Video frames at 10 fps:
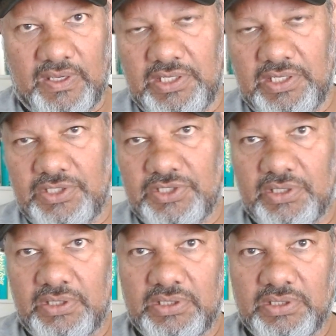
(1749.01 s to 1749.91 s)

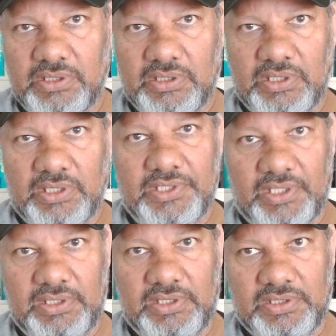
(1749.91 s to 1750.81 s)
ancient
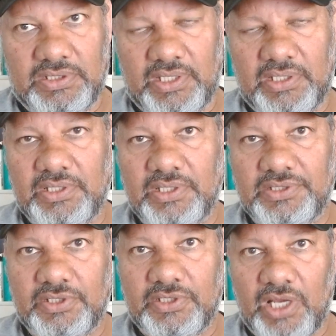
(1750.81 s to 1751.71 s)
cities and the
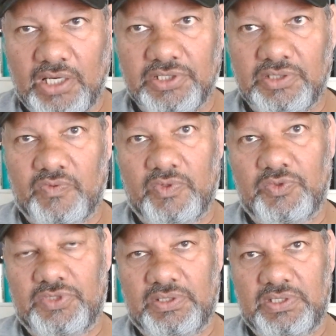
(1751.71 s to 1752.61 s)
destruction of
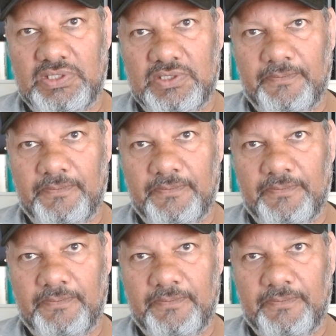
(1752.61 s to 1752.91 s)
those cities.